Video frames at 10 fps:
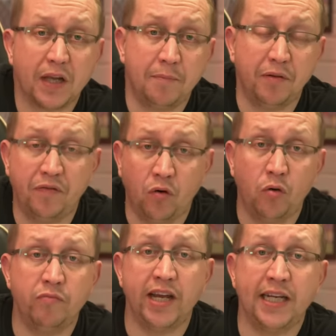and
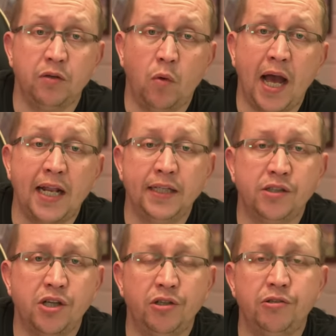perform really well
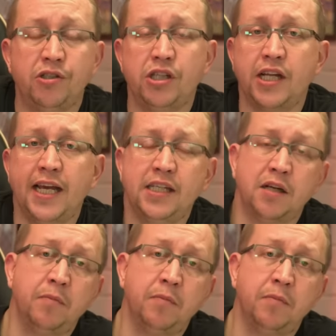in Toulouse's case.